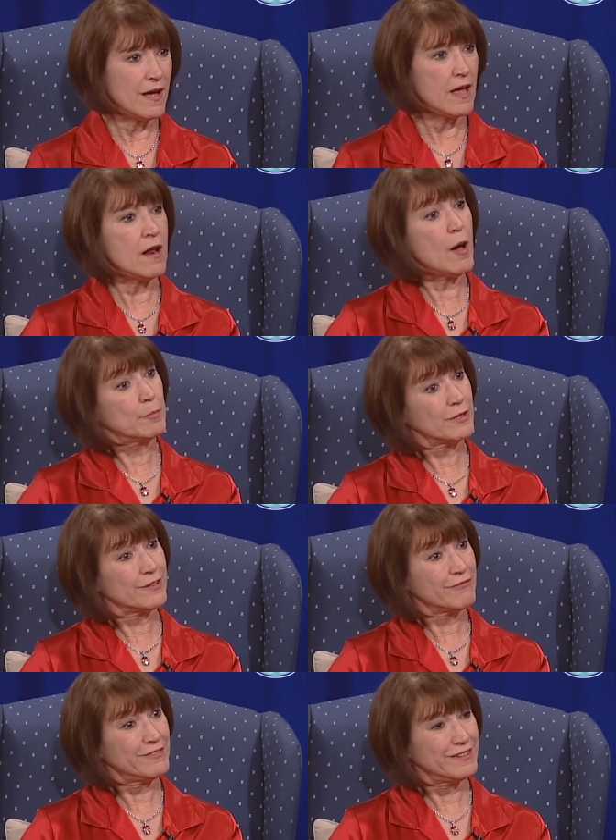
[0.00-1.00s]
an
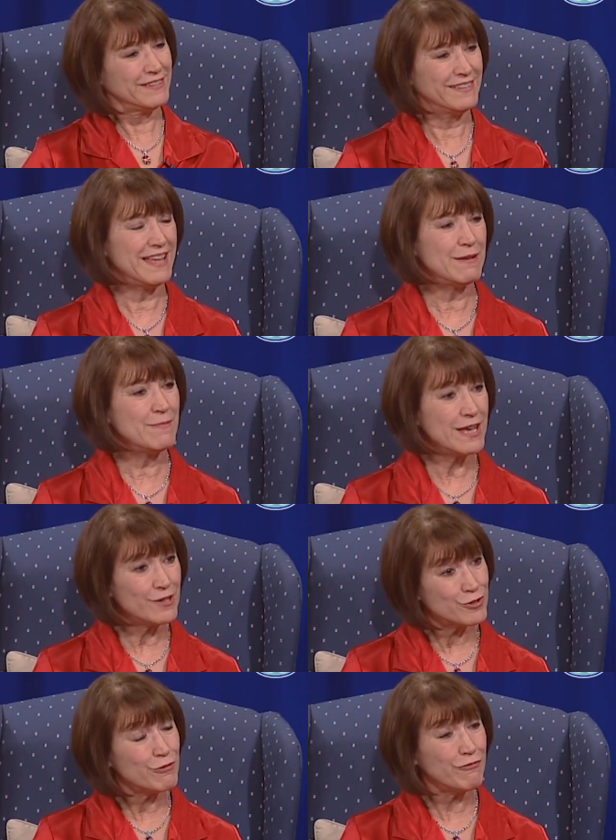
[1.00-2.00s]
uplift and
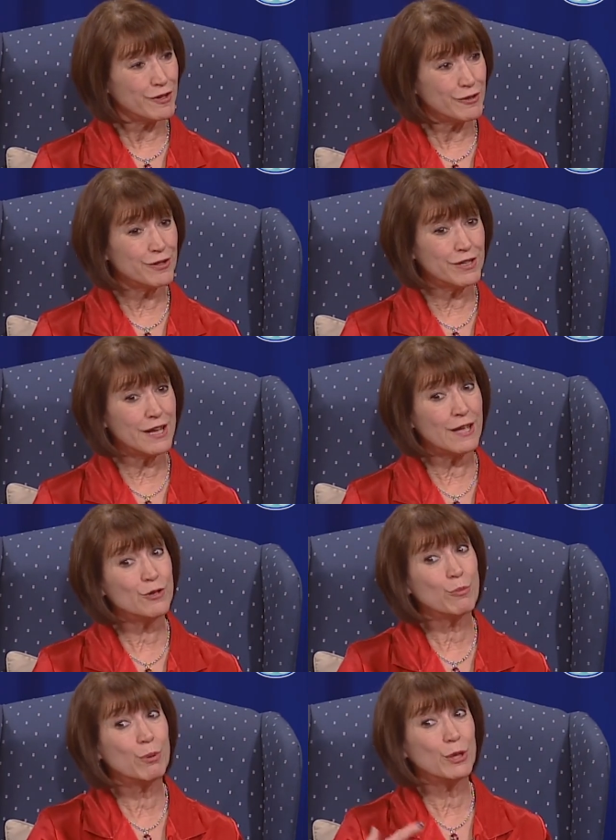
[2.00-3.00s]
makes you feel good, and
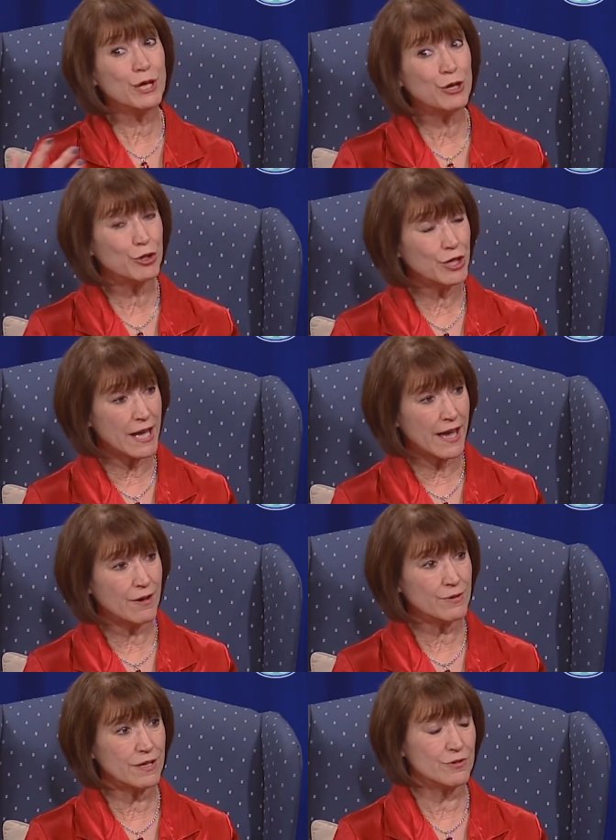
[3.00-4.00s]
you're putting good
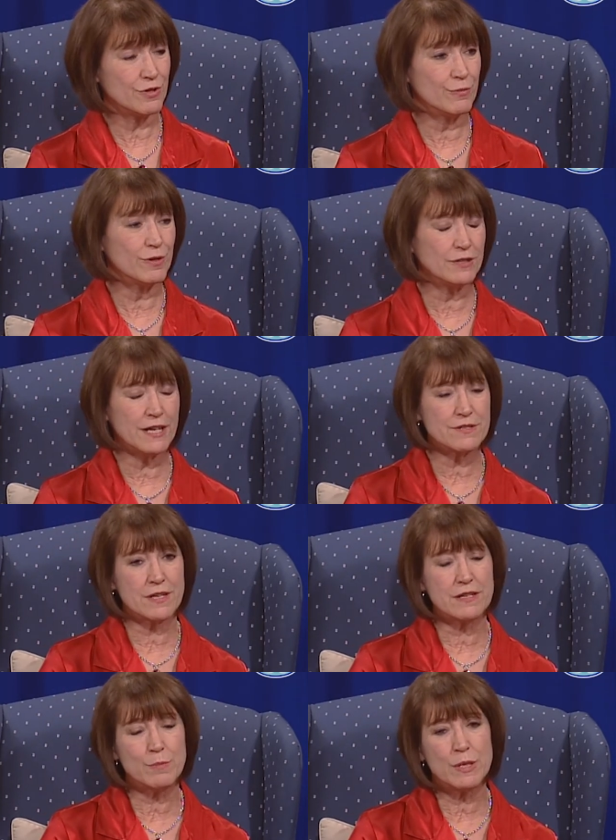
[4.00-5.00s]
out into the world. I'll
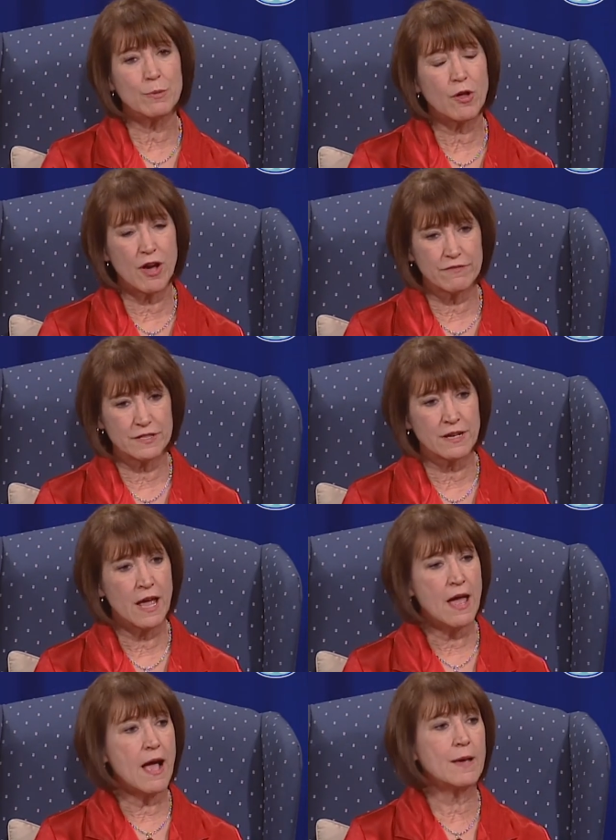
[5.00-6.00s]
say to people often,
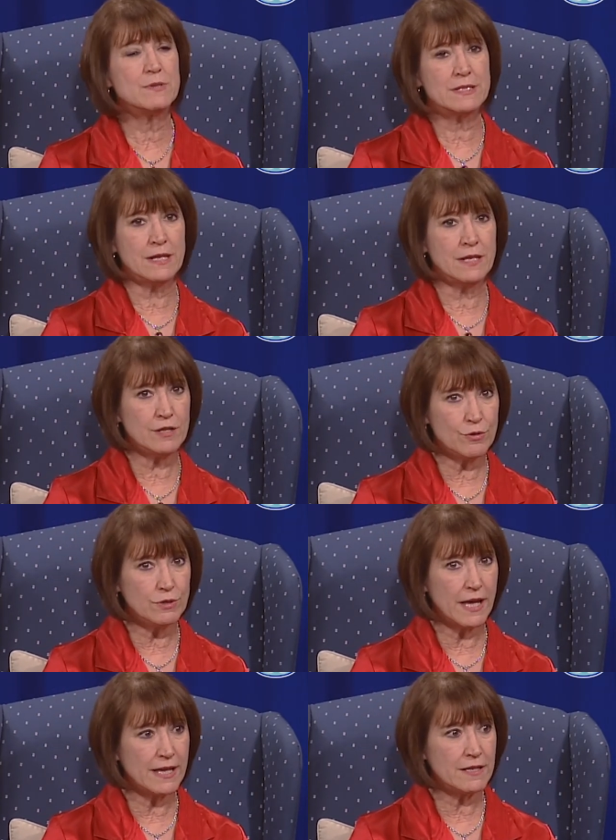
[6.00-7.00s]
I'm sending you
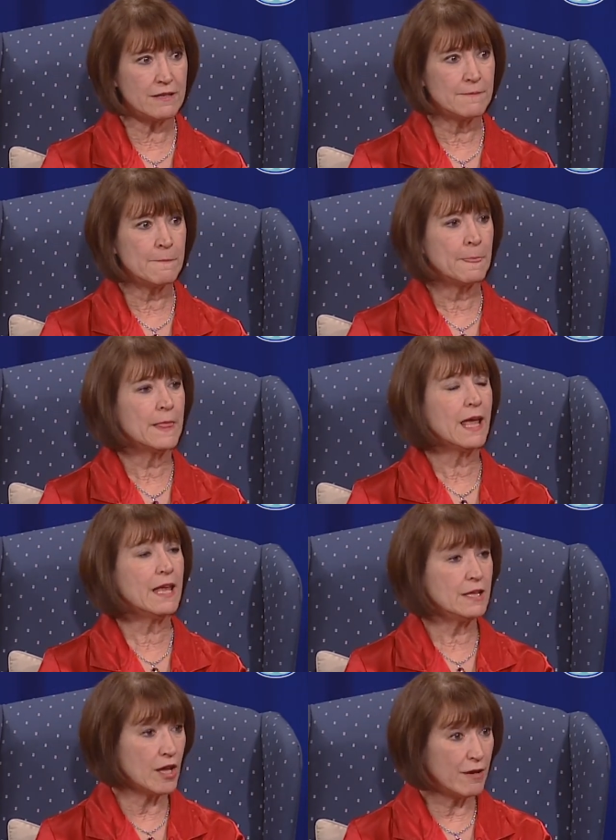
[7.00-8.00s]
light
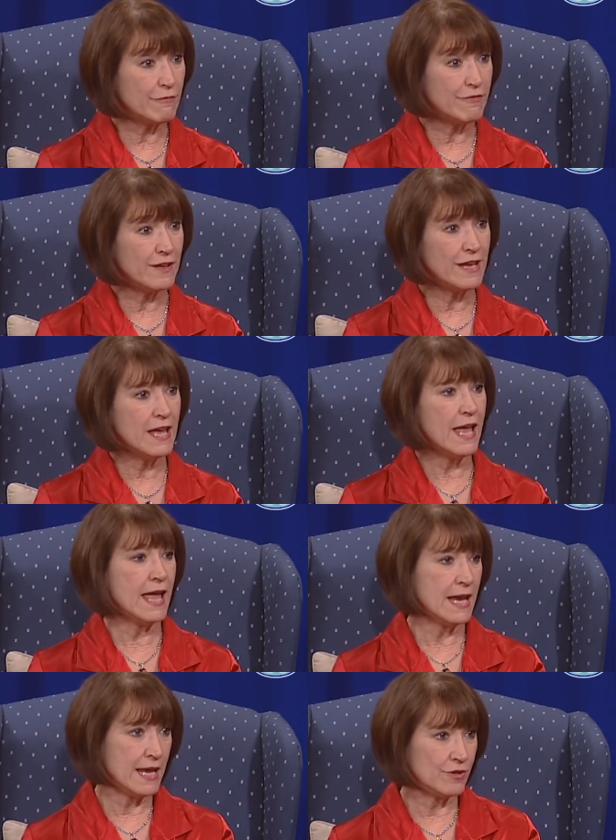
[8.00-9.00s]
and love
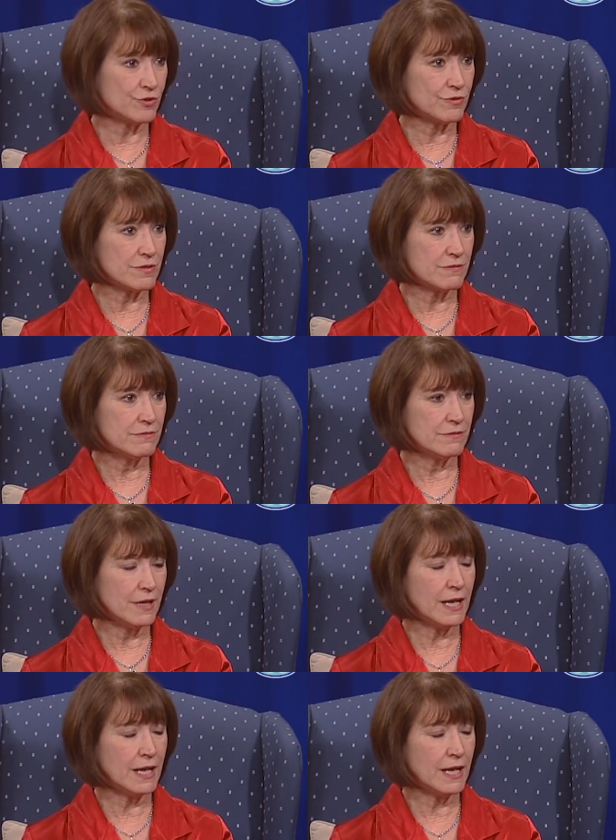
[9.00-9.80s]
and angels. Mm-hmm.